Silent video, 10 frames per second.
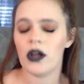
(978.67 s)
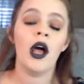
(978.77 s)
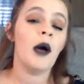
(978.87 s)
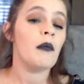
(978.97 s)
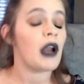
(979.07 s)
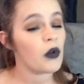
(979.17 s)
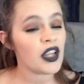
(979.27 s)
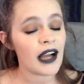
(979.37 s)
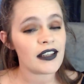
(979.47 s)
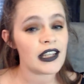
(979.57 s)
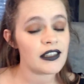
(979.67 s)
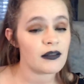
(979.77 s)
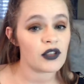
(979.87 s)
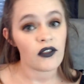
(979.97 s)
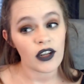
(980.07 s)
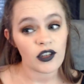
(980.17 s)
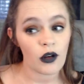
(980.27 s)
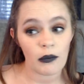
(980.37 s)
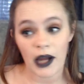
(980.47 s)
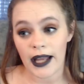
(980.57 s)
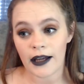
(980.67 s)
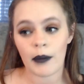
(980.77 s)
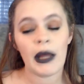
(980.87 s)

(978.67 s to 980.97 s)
But I would like to get some Jeffree Star makeup.